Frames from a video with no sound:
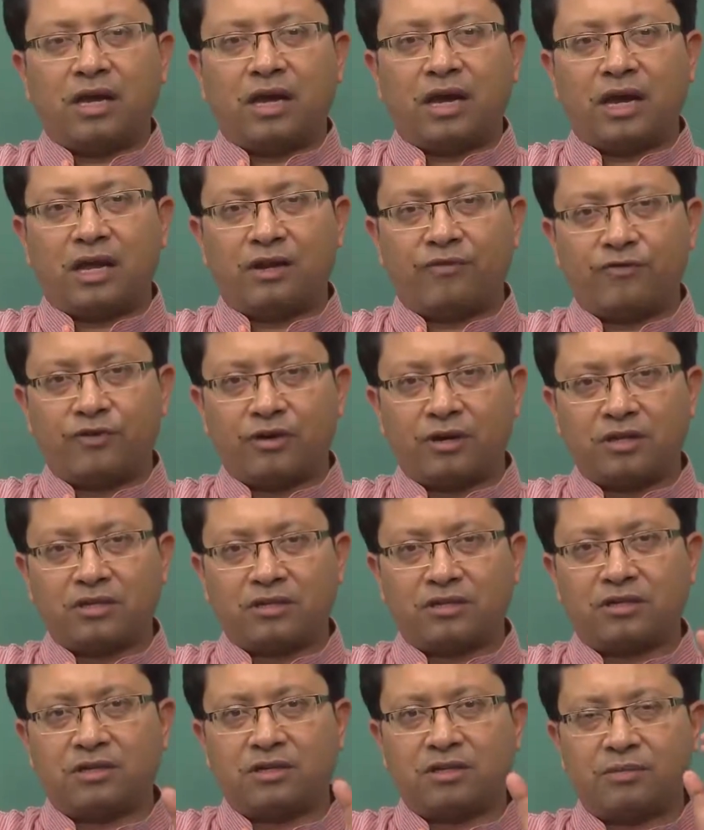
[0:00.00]
And if you
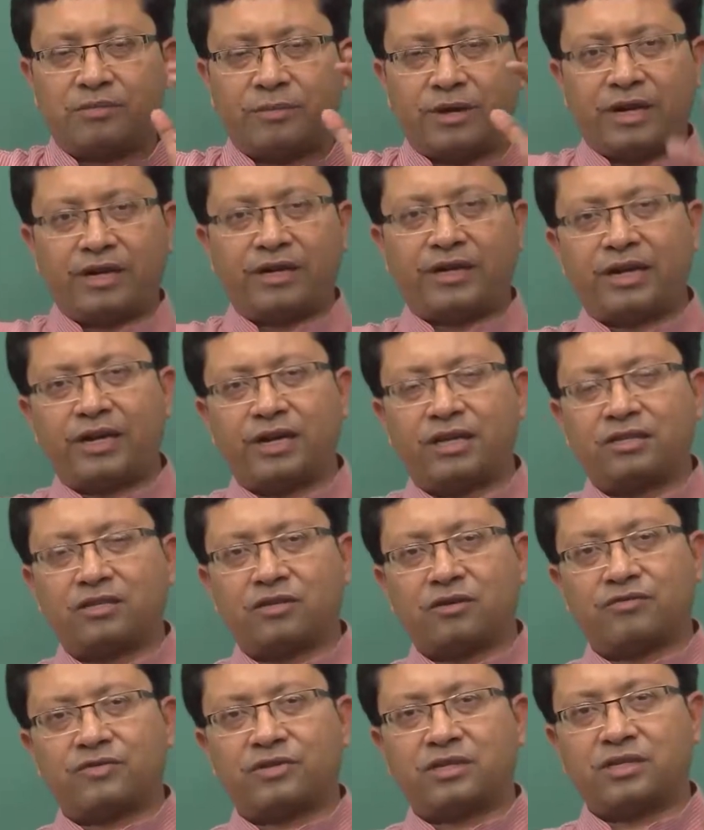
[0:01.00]
consider the main tenets
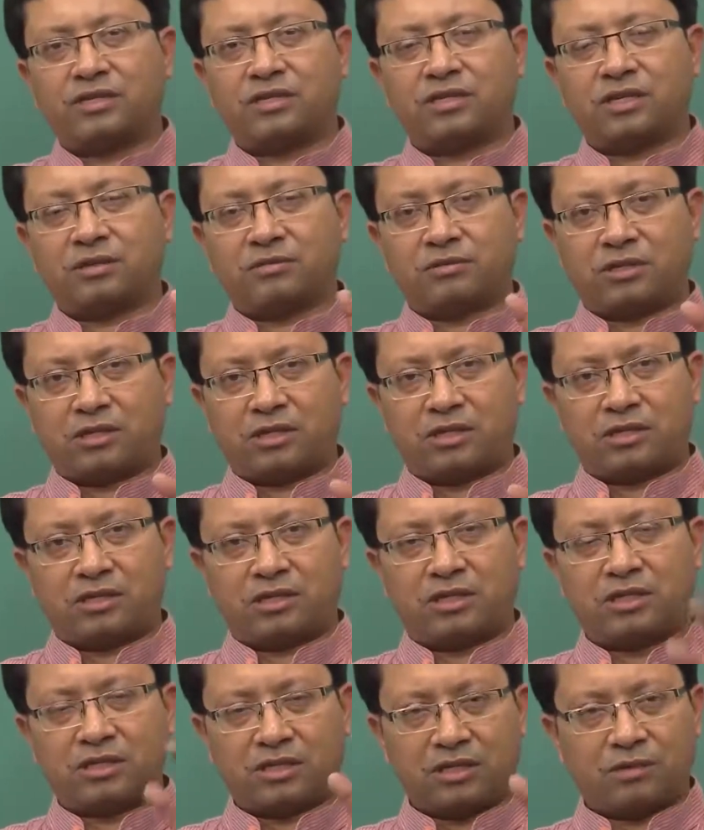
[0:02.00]
of Six
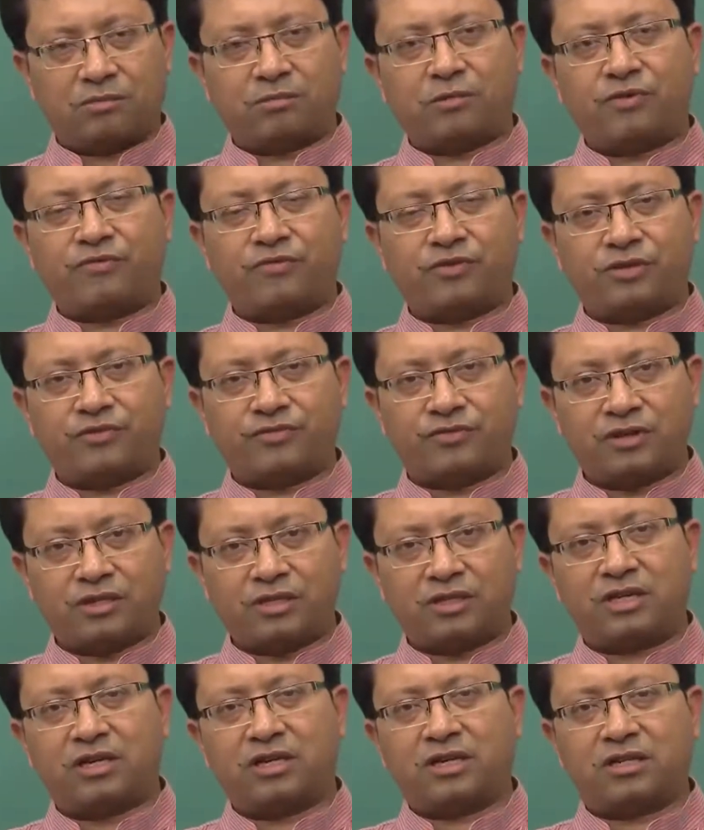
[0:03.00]
Sigma for the
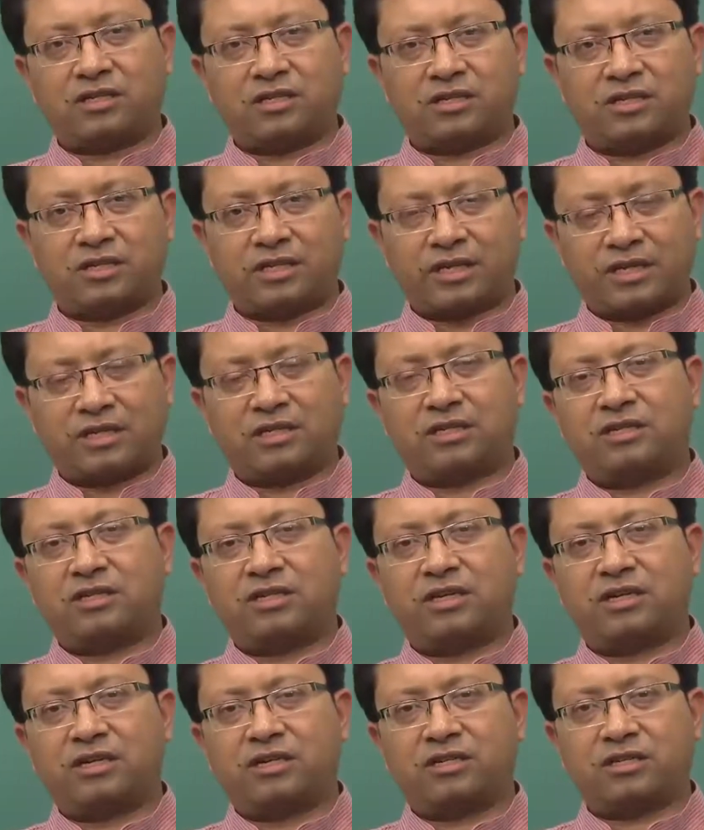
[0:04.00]
first generation, second
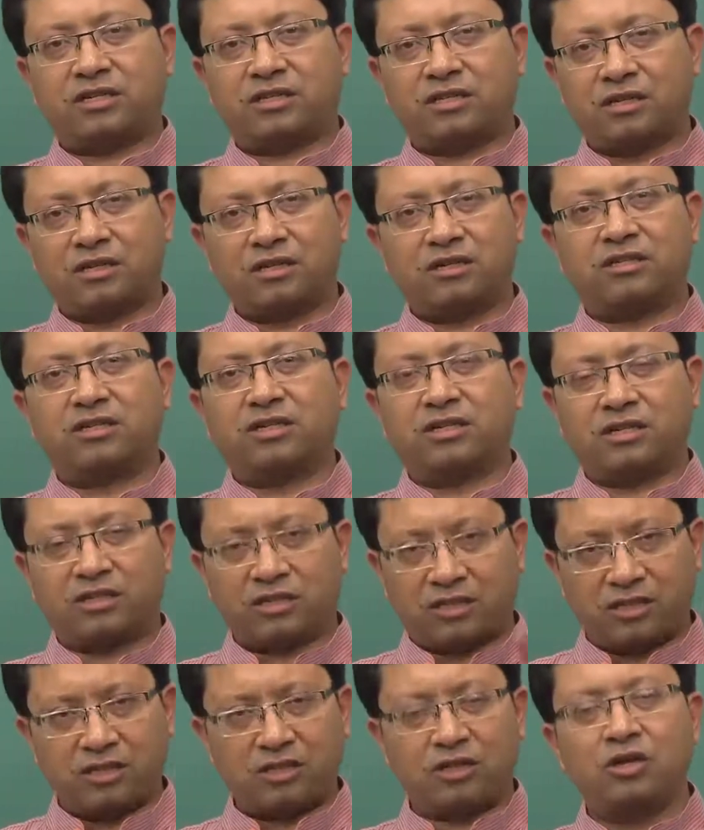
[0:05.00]
generation, third
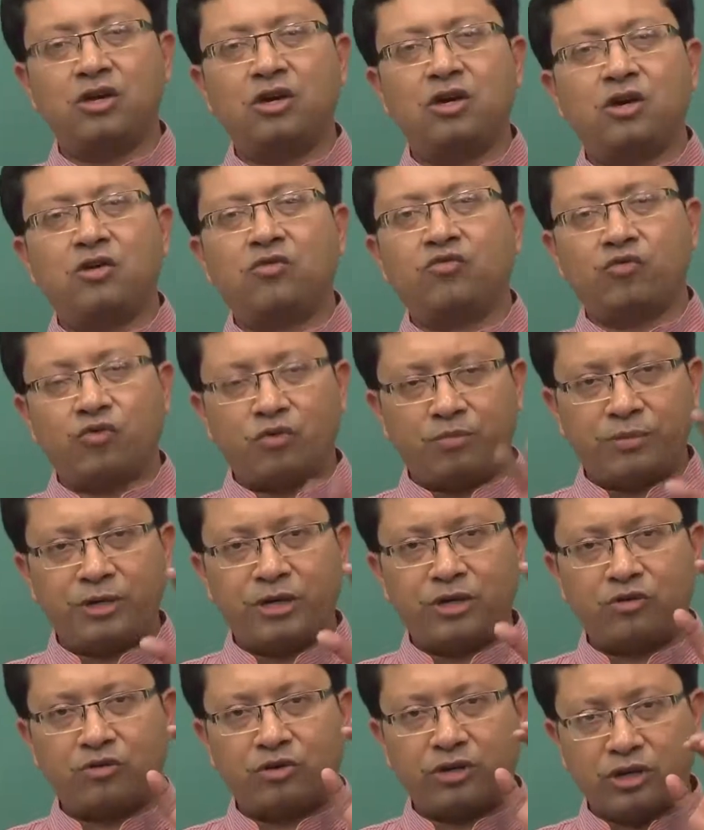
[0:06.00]
generations would be
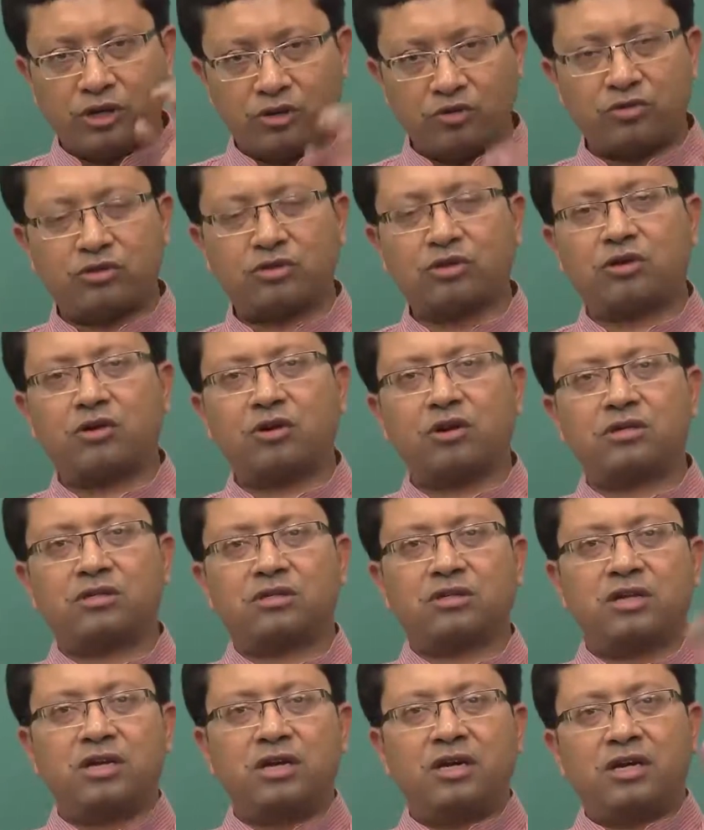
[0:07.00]
to reduce the
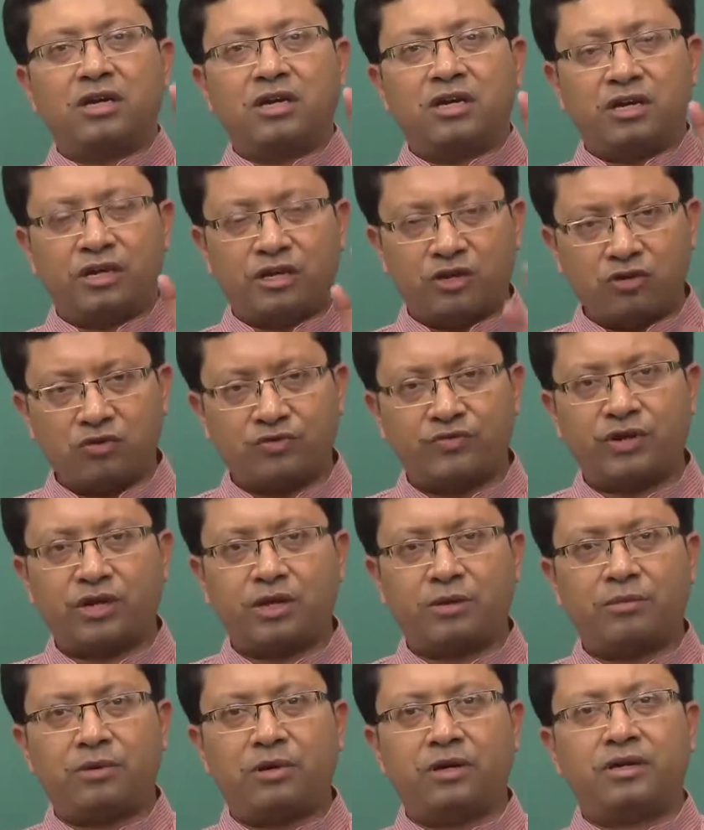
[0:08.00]
cost, reduce
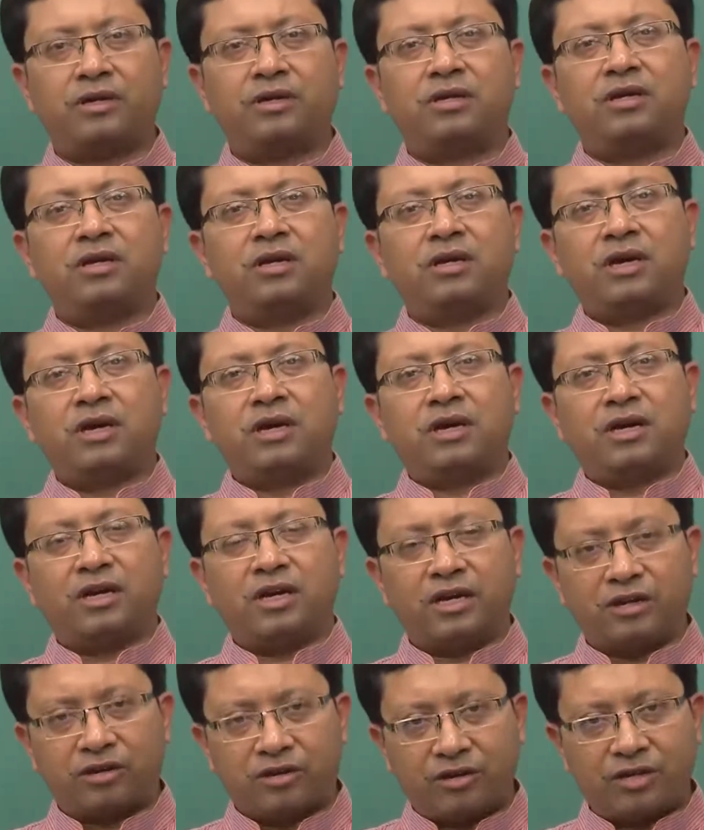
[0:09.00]
variability,
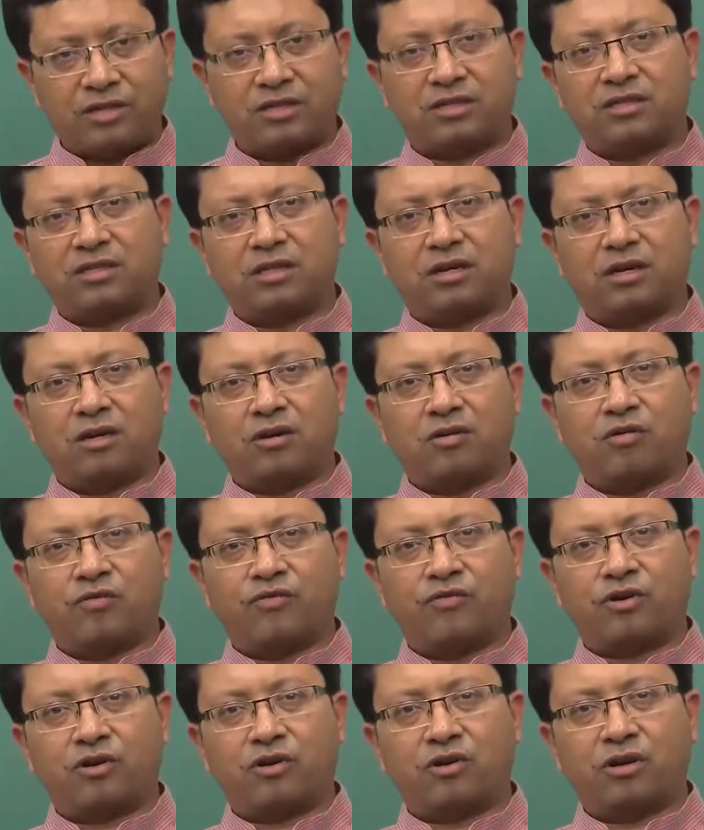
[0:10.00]
increase the
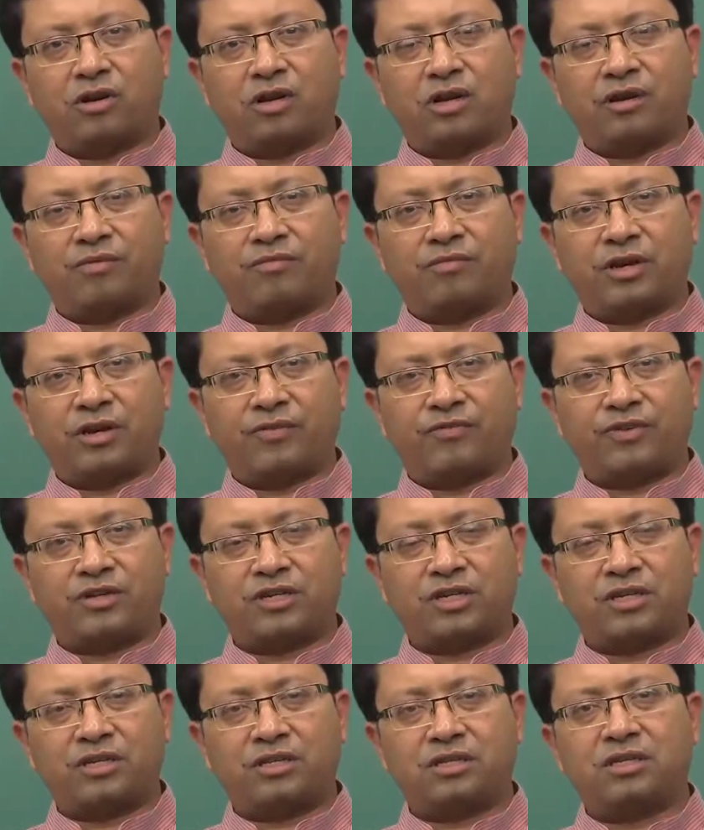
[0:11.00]
overall
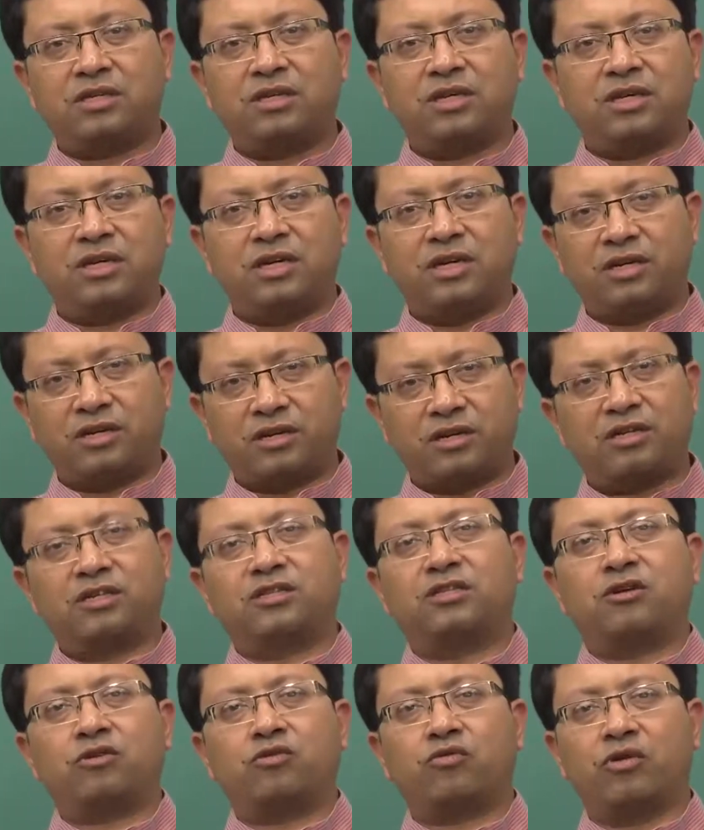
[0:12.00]
efficiency,
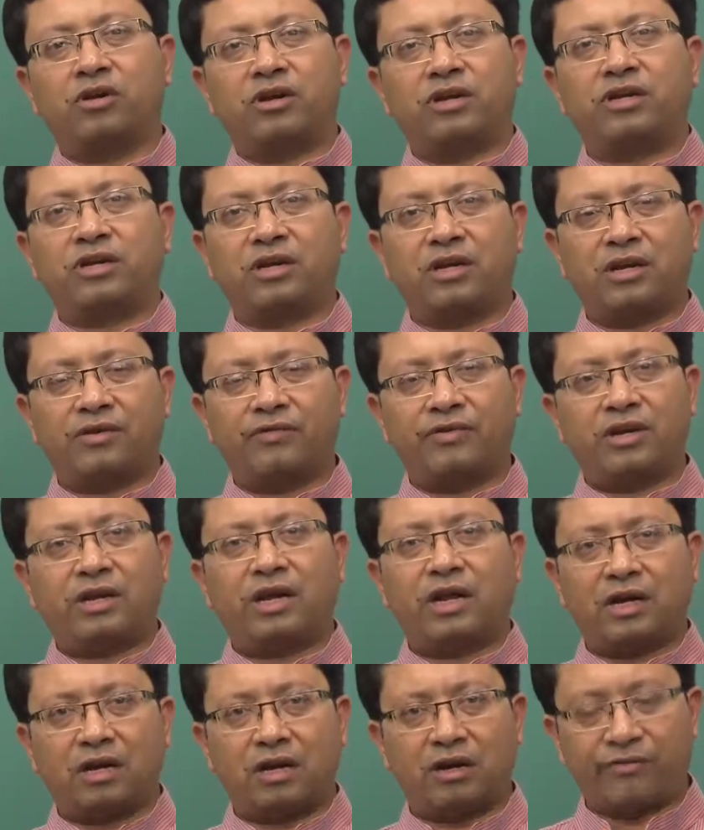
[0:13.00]
increase the quality level
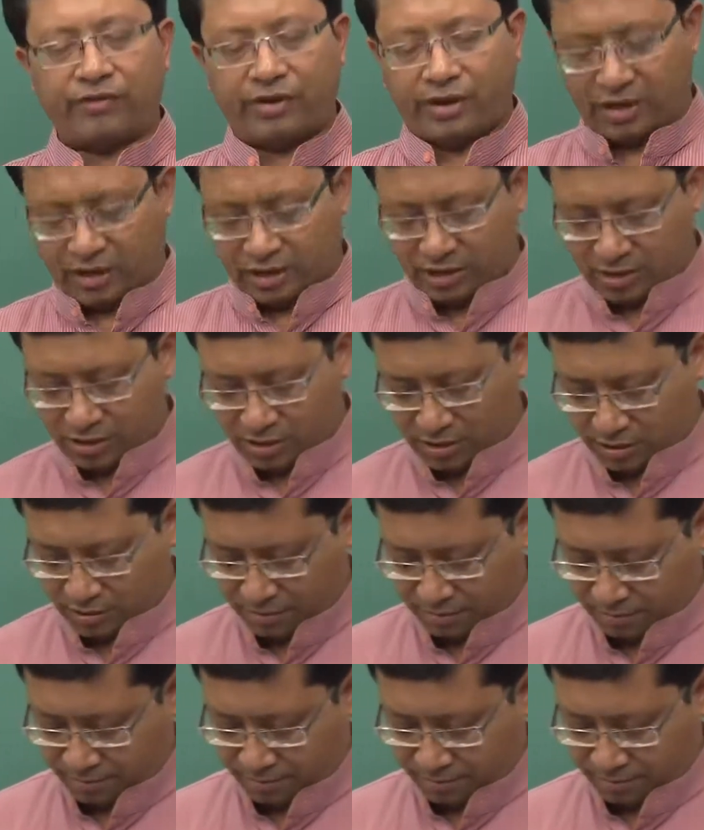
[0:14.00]
and awareness.